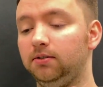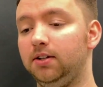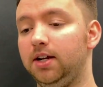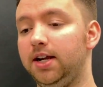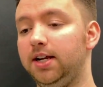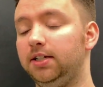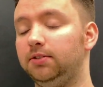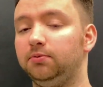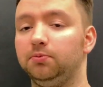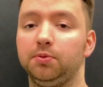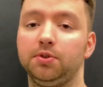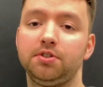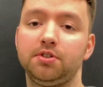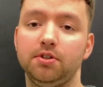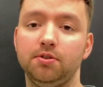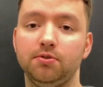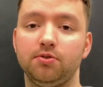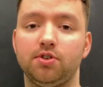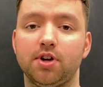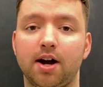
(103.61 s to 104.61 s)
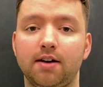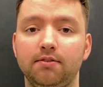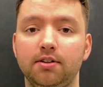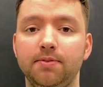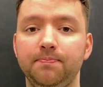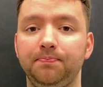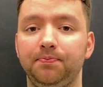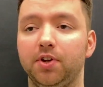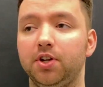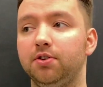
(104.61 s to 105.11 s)
And once you know
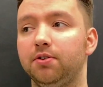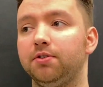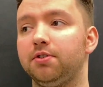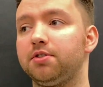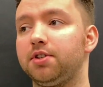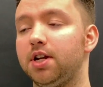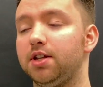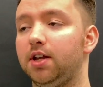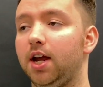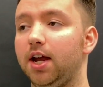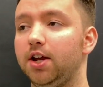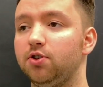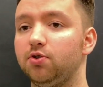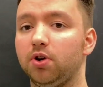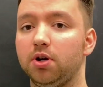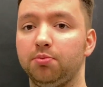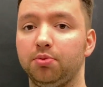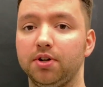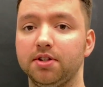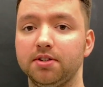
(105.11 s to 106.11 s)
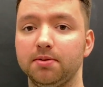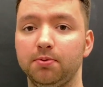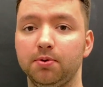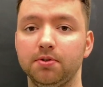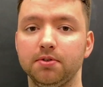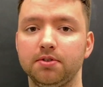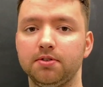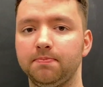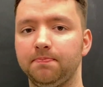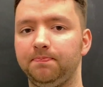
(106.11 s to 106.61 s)
Java and you understand the Android
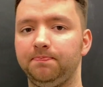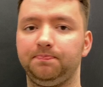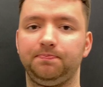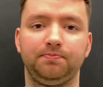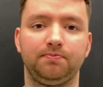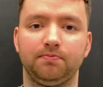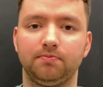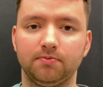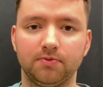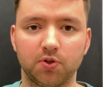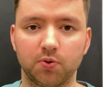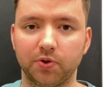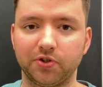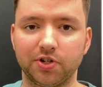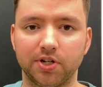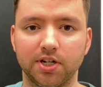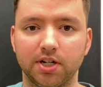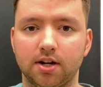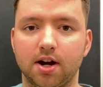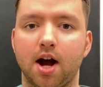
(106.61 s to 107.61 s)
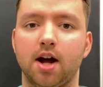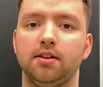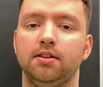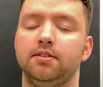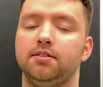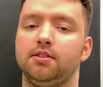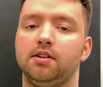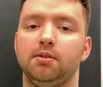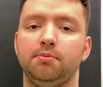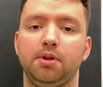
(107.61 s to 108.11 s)
principles, switching to Kotlin
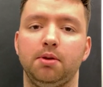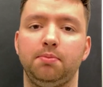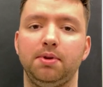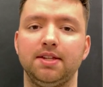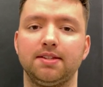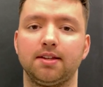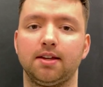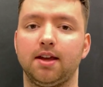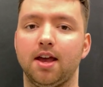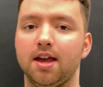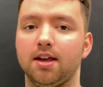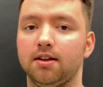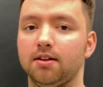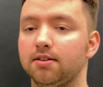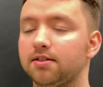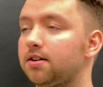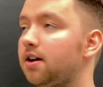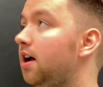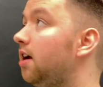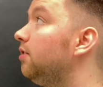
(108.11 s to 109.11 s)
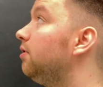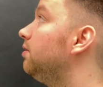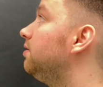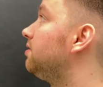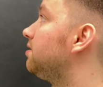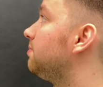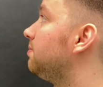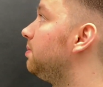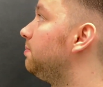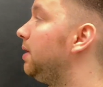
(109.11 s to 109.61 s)
is going to be a piece of cake. You just got to learn
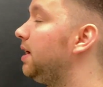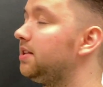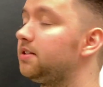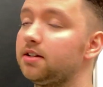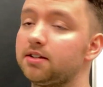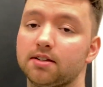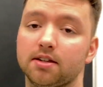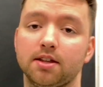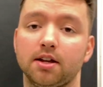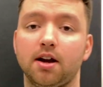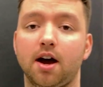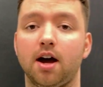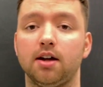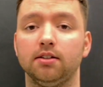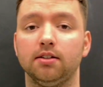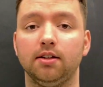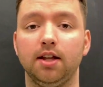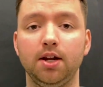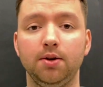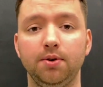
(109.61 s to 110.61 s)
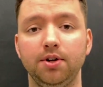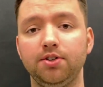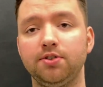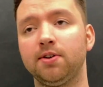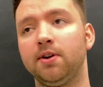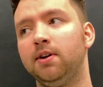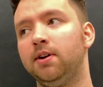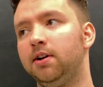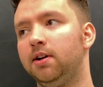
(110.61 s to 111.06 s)
some of the basics of the Kotlin language.